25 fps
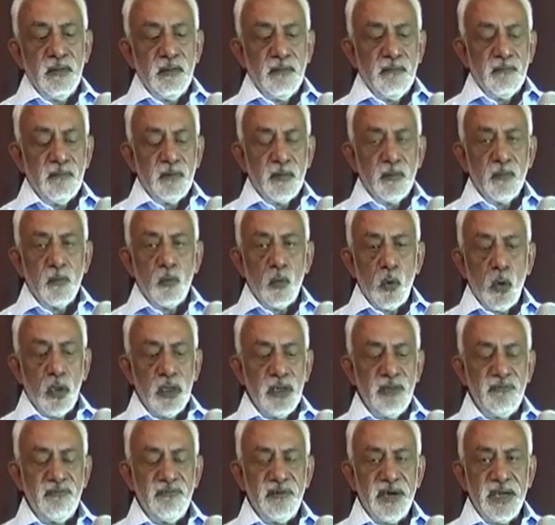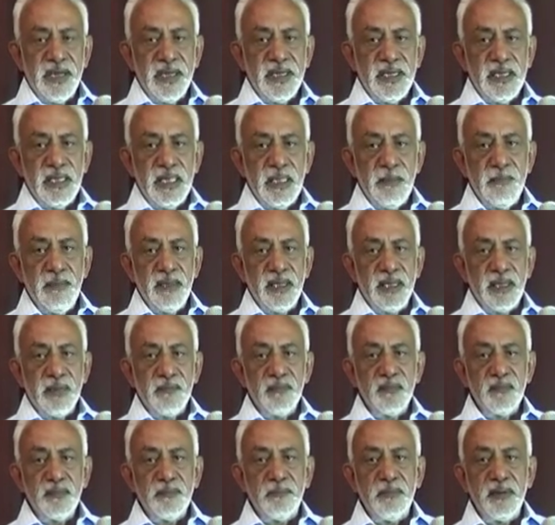From qualified he
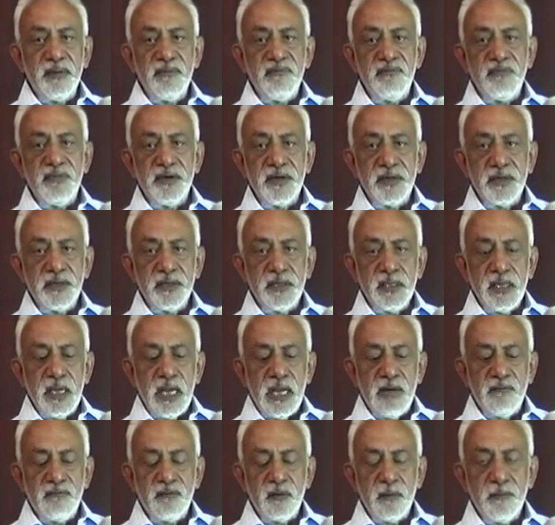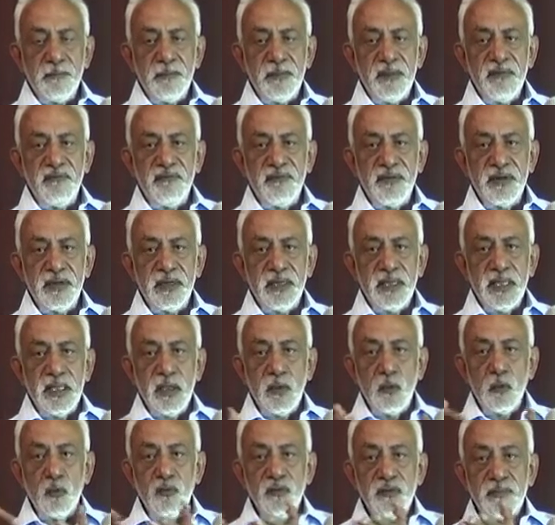becomes preferred, and from preferred he
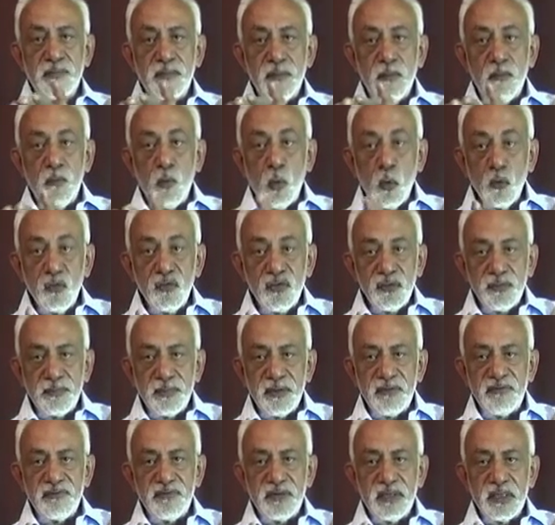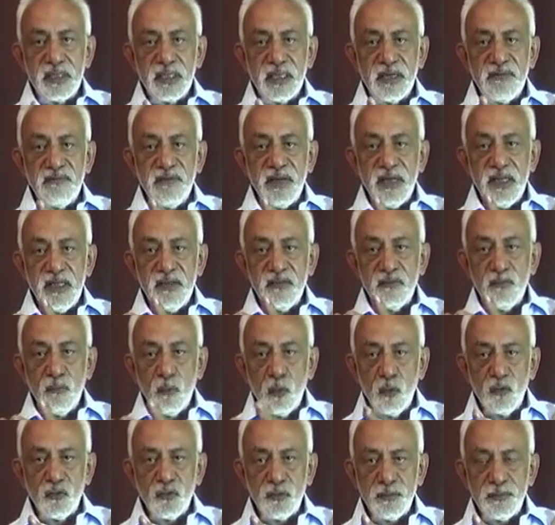goes up to most preferred, and when he is
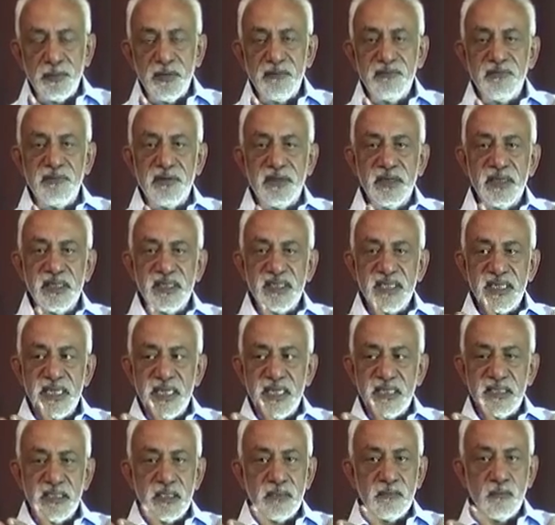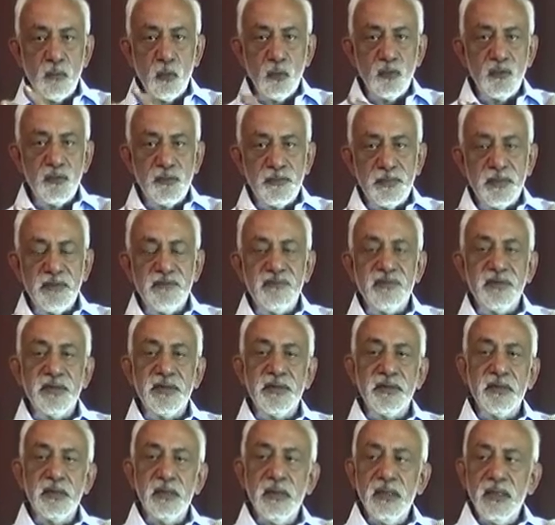most preferred and stays at most
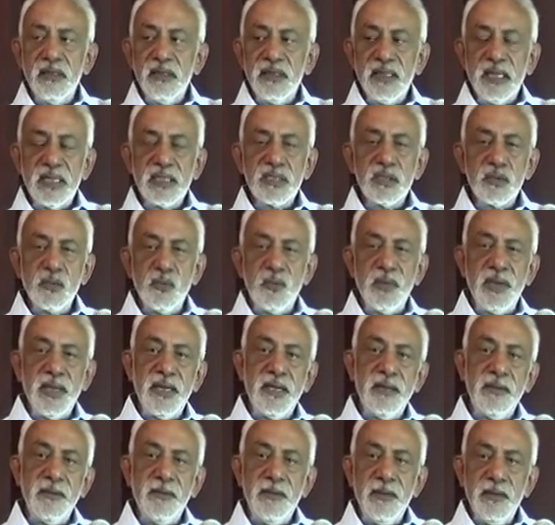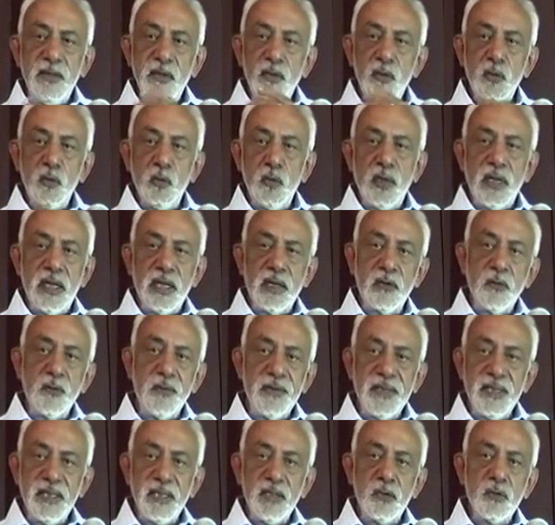preferred, that's when you are
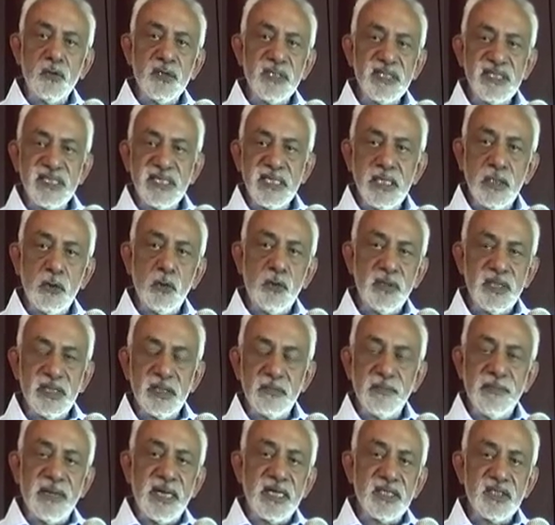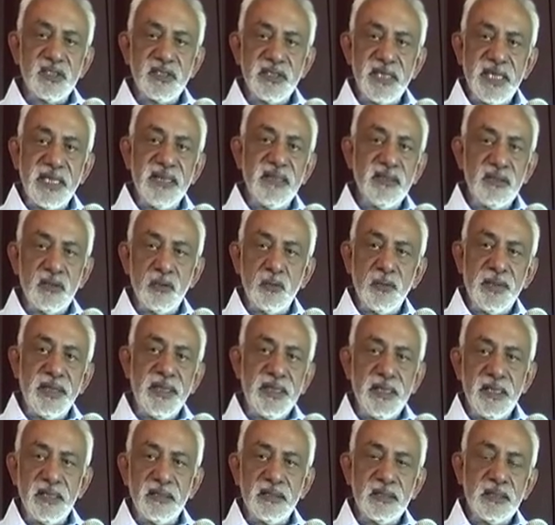going into the 0th batch, 10th,
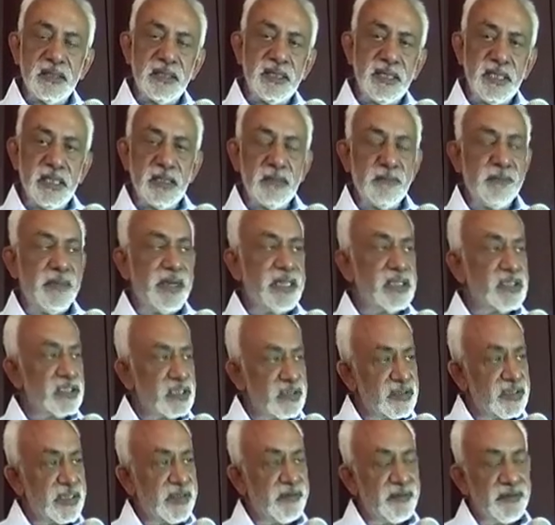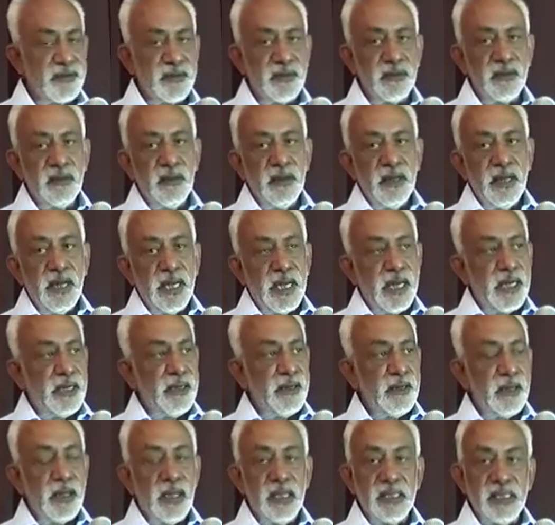20th, 30th batch, etc.
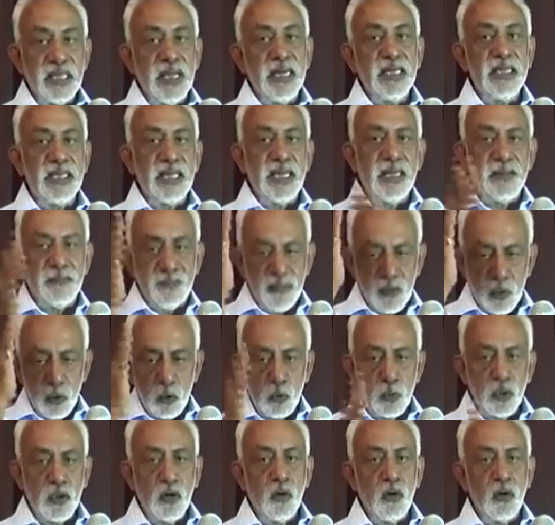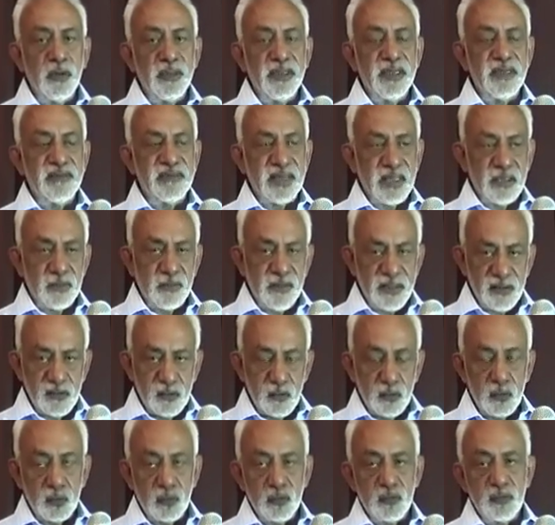And at that time you're doing all tests, otherwise
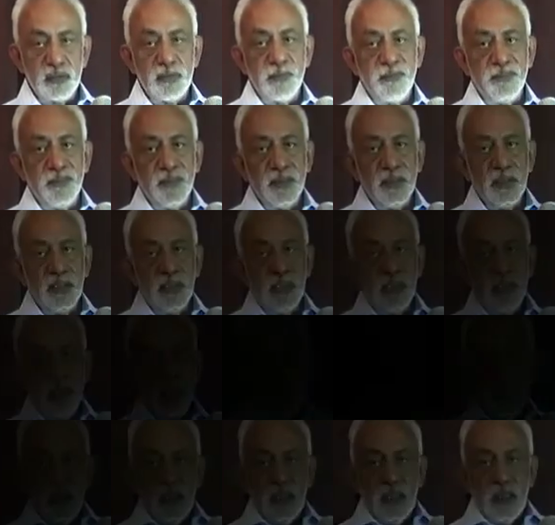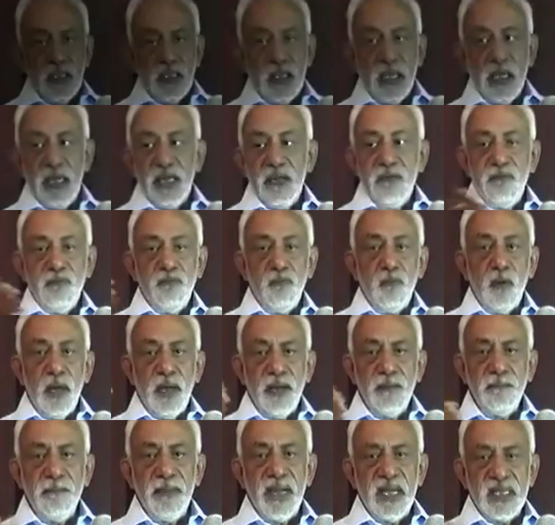you don't. Now if
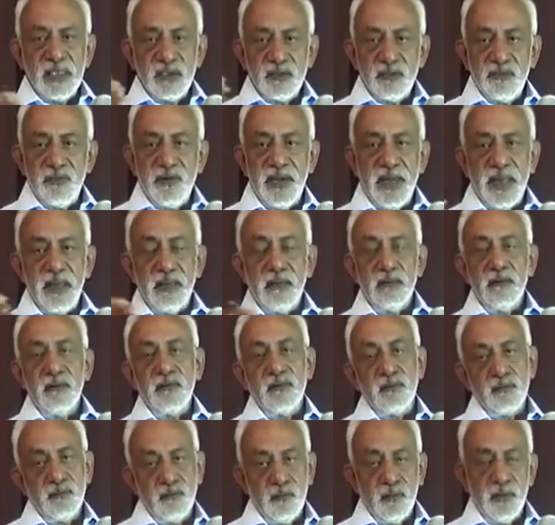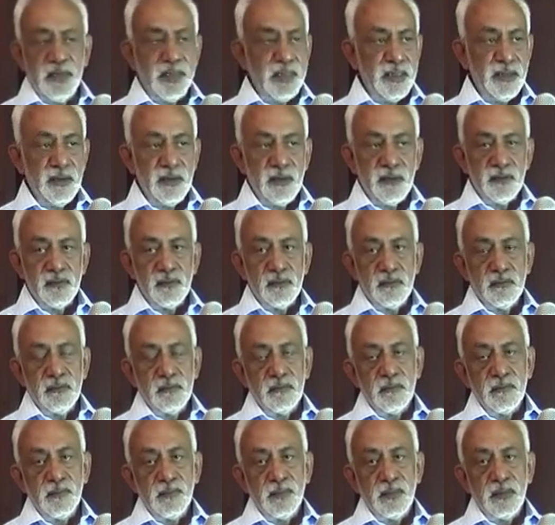one batch fails for any reason,
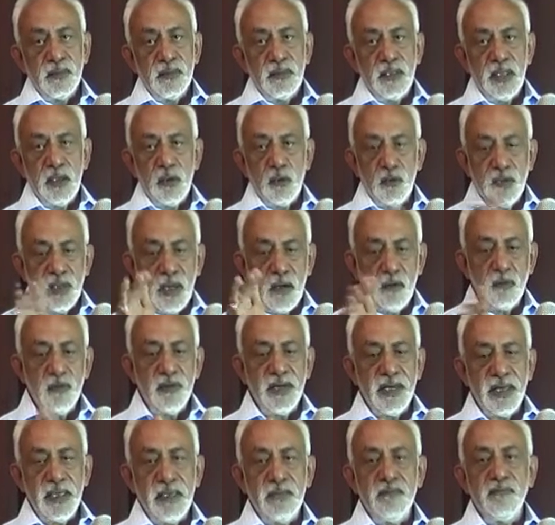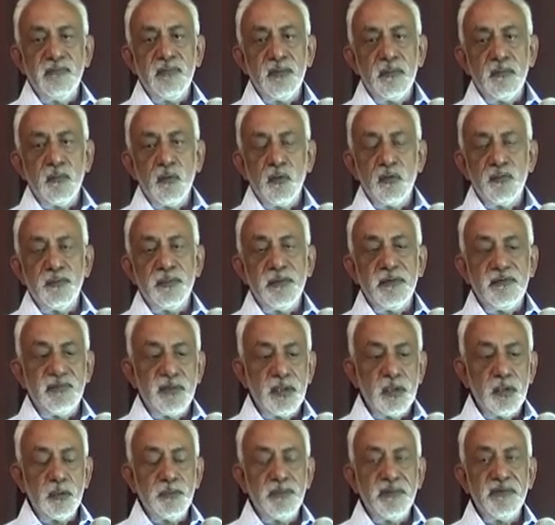then you downgrade him from most
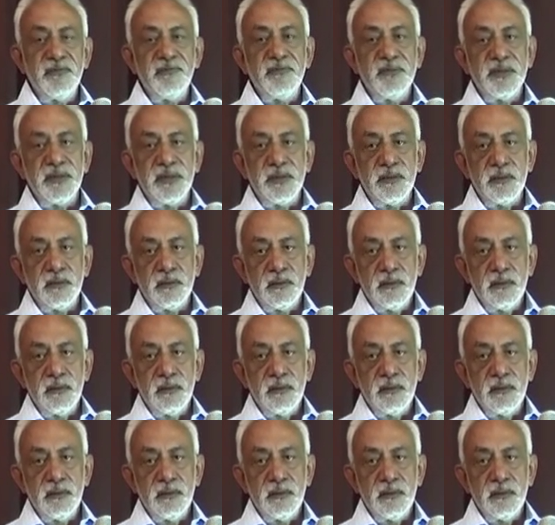preferred to preferred,